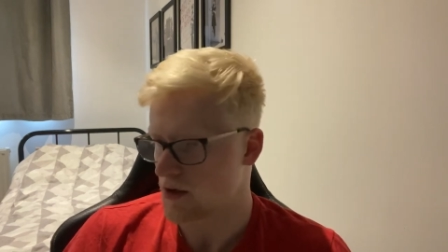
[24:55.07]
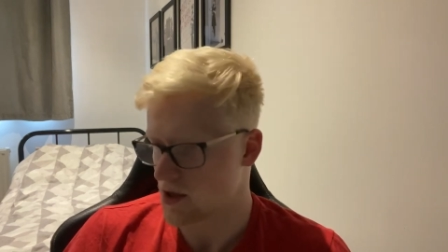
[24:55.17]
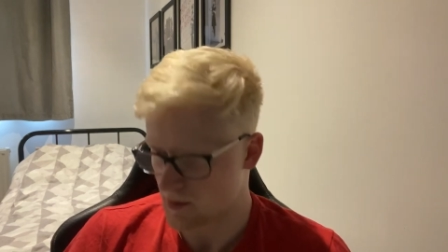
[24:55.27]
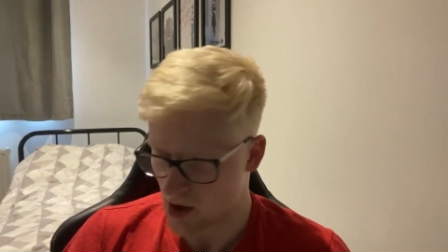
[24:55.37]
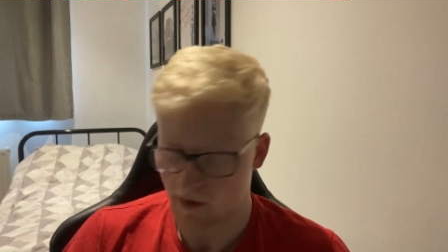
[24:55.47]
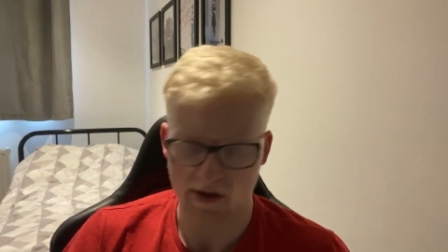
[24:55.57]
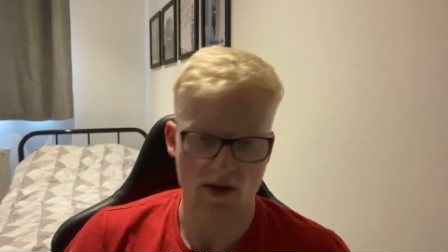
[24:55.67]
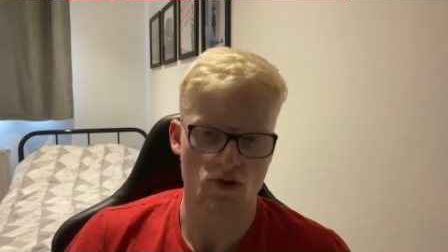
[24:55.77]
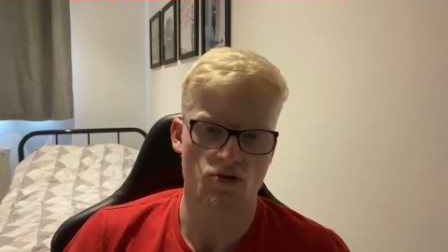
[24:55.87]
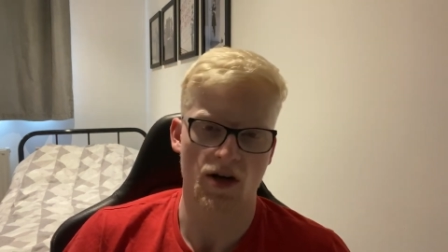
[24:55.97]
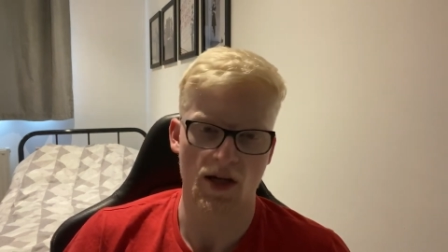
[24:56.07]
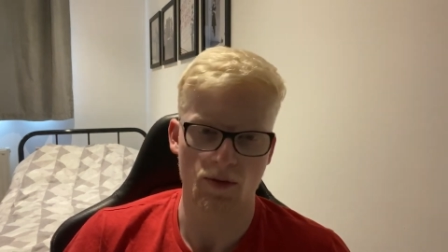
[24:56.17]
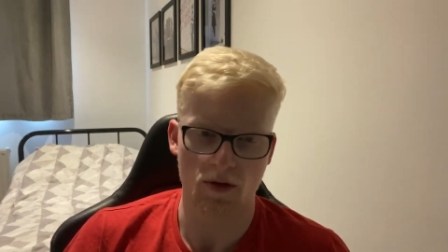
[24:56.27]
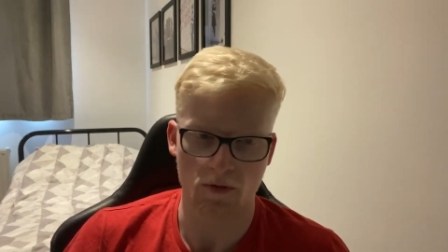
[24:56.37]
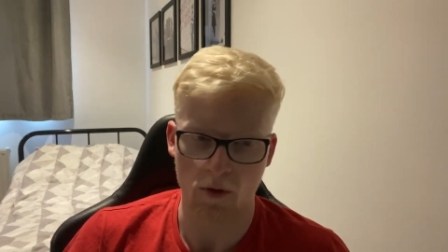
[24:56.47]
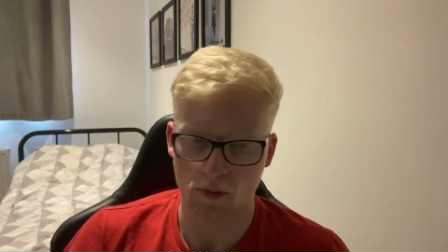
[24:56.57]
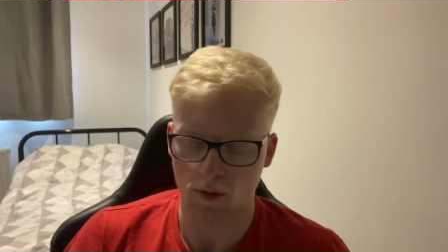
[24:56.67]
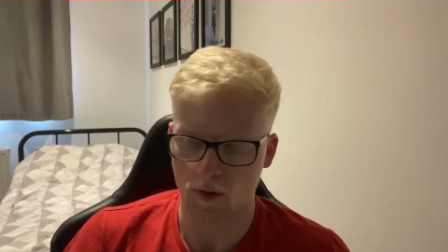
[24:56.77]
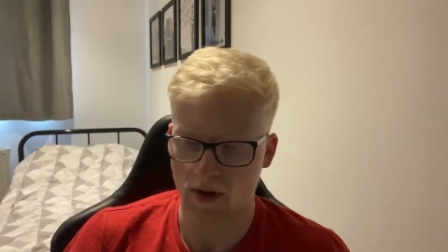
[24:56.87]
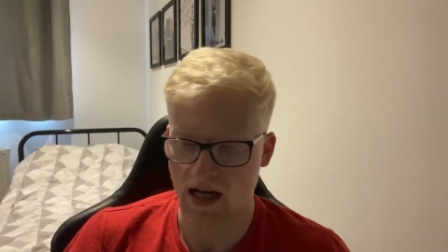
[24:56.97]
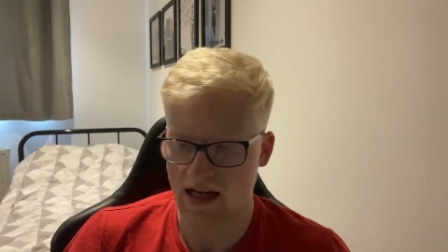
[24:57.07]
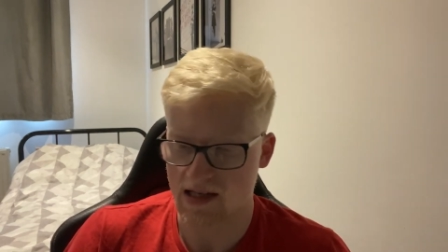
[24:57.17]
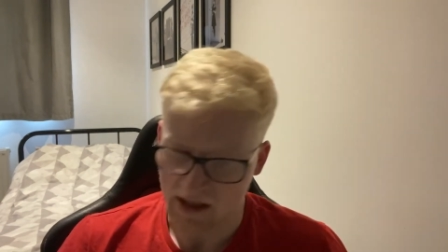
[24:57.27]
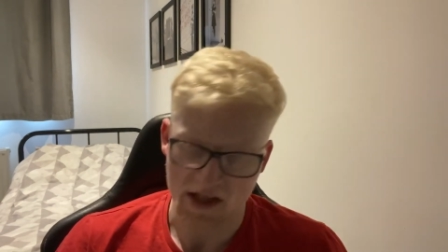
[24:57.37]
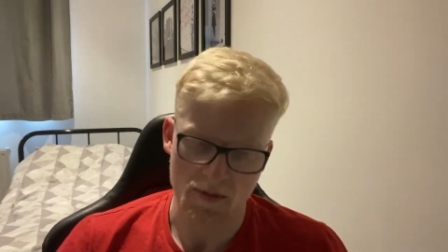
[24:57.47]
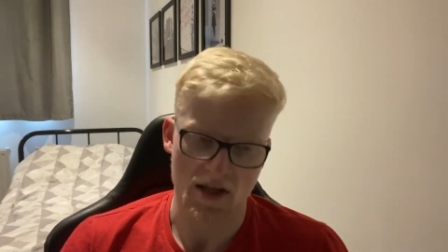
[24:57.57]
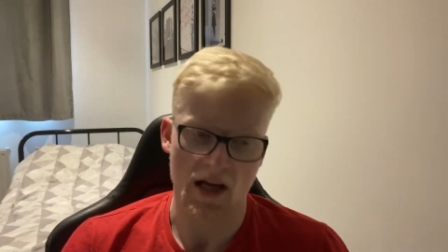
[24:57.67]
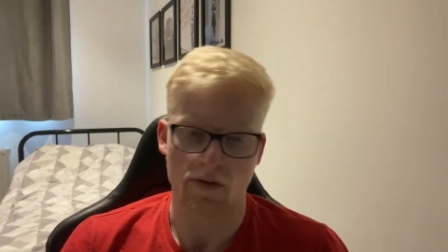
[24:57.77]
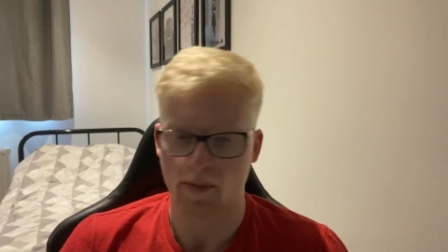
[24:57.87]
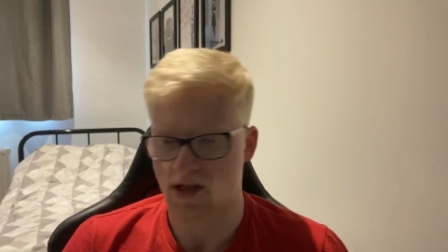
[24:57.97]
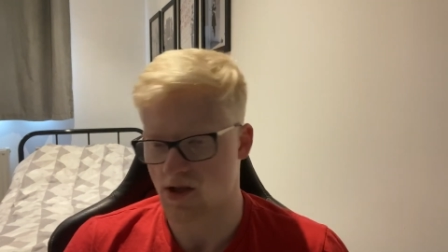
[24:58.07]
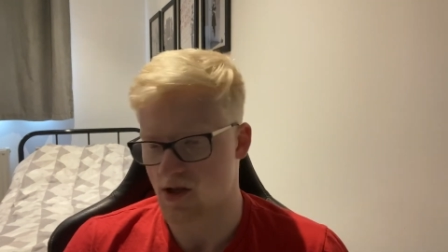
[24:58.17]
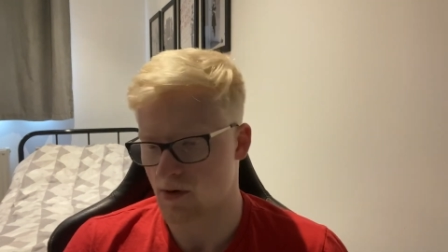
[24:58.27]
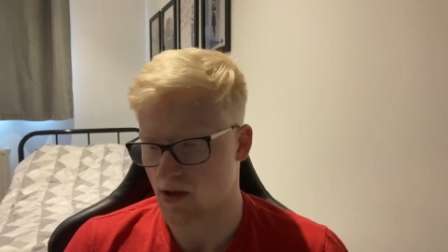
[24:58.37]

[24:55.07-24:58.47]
Kamara still struggling with the foot problem he has. In terms of the other positions we're